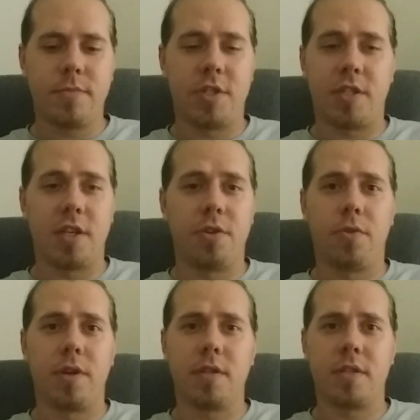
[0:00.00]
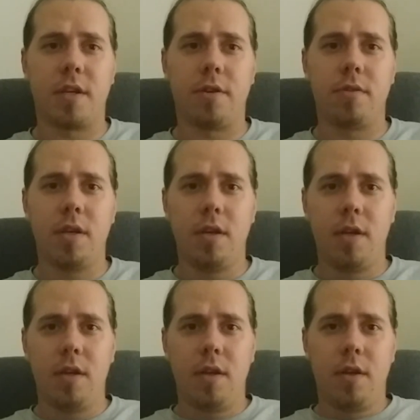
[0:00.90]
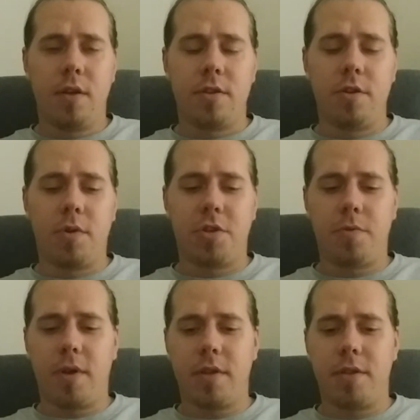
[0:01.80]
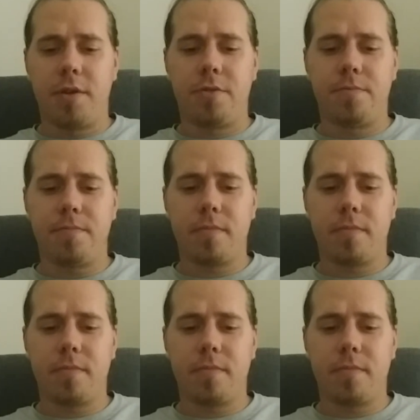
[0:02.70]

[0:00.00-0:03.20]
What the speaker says: just ignore it. So do what you want to do.